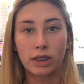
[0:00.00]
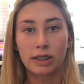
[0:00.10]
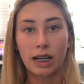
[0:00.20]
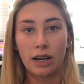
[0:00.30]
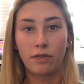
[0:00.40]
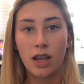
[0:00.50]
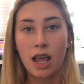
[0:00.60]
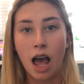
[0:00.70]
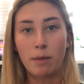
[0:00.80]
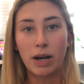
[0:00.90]
stuff.
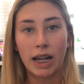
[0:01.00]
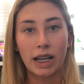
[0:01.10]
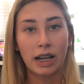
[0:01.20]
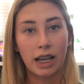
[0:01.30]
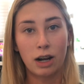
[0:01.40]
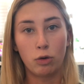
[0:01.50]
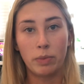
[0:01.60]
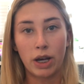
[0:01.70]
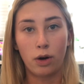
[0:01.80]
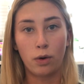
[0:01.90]
I might get a
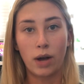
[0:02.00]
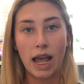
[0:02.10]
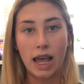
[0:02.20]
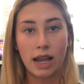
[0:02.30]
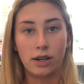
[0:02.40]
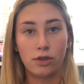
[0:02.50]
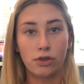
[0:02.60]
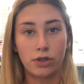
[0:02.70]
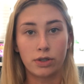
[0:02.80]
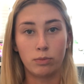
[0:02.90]
kettlebell and
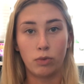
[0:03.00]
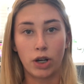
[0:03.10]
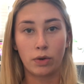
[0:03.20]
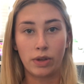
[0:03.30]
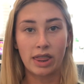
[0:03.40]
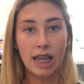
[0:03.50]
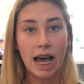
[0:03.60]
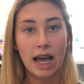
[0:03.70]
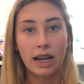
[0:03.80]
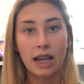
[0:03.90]
do some work with
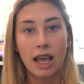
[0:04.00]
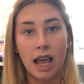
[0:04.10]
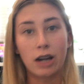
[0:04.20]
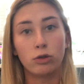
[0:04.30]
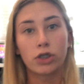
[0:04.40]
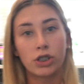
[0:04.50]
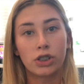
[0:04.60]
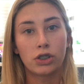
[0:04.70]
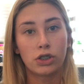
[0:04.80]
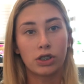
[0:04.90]
that, and also
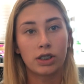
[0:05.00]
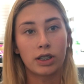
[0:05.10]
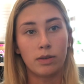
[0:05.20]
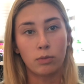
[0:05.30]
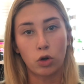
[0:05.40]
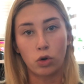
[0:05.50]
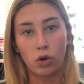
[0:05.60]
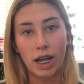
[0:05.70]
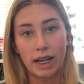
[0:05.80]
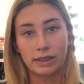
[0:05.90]
just do some
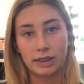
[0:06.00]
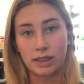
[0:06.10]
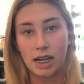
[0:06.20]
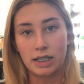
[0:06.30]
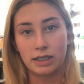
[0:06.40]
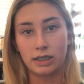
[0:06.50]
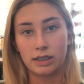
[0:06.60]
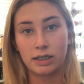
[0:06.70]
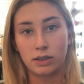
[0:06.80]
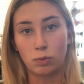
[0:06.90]
core
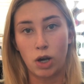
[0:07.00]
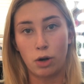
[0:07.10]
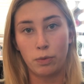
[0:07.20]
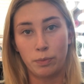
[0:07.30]
exercises as well.